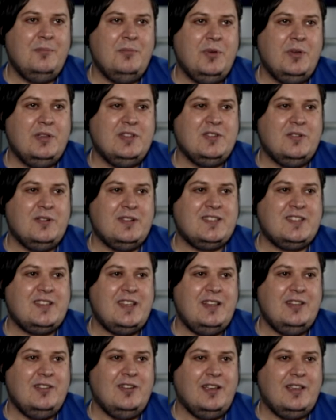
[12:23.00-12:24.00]
So you can sort of
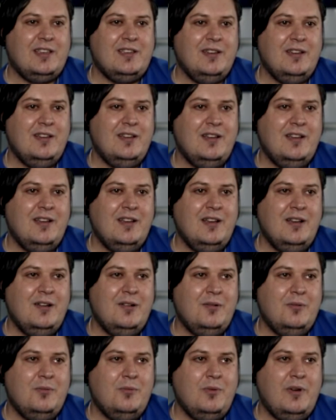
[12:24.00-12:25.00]
see, like,
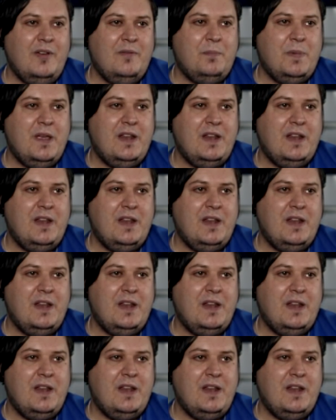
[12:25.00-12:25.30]
we've